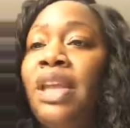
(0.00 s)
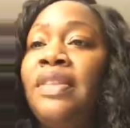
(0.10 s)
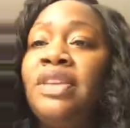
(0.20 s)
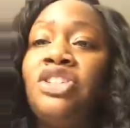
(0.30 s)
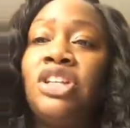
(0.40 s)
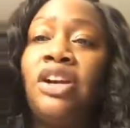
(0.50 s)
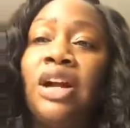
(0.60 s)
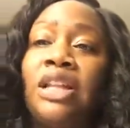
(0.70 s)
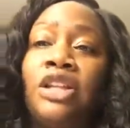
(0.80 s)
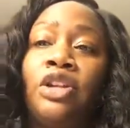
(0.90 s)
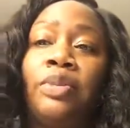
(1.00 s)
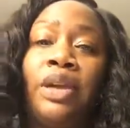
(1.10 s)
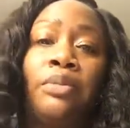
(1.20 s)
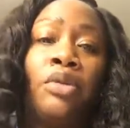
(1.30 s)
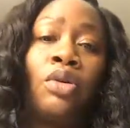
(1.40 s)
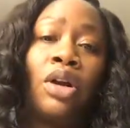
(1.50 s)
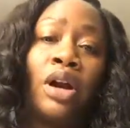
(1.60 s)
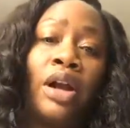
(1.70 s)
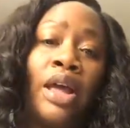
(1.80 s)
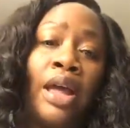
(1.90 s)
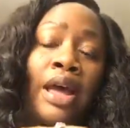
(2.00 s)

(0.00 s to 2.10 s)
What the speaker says: And then share a little bit more